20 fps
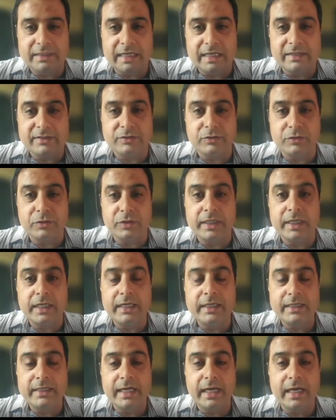that is growing,
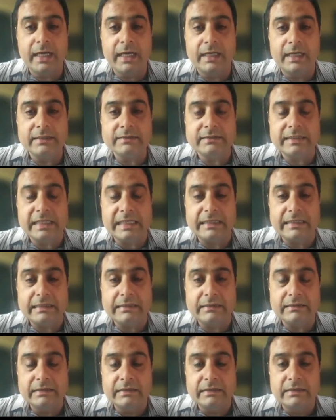India has
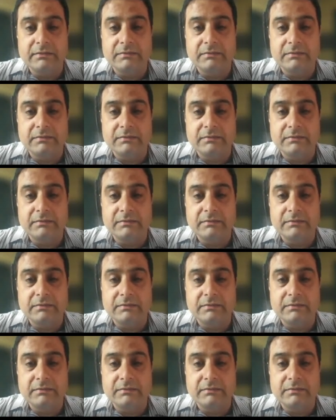taken